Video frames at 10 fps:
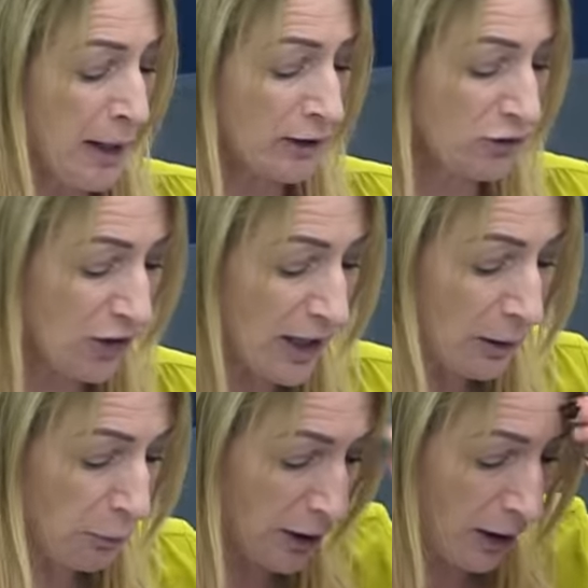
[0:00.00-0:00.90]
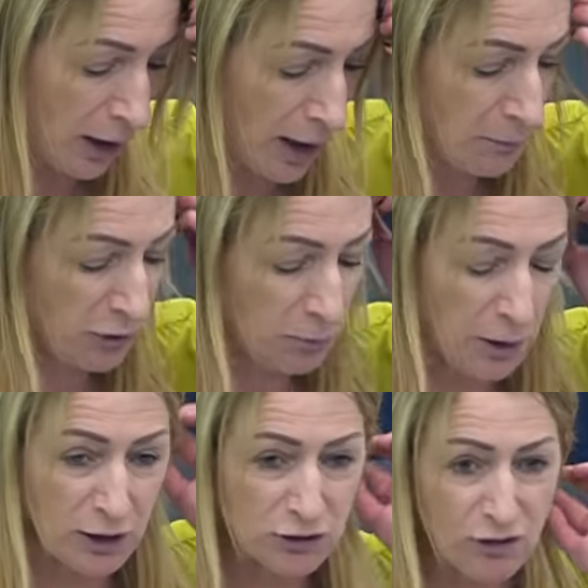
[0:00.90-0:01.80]
and deal with the climate
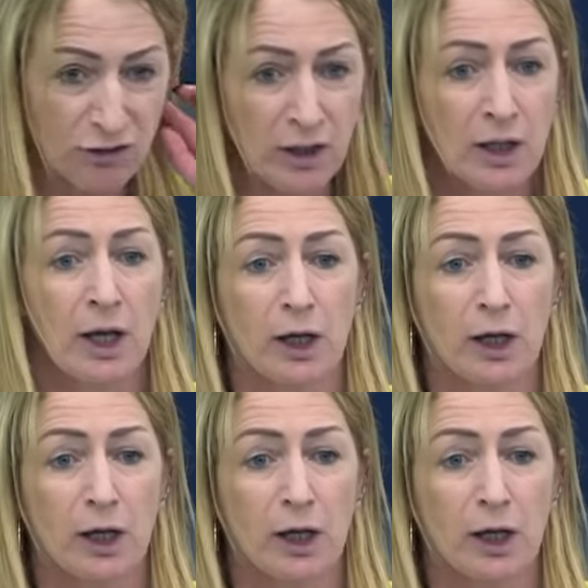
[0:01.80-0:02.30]
emergency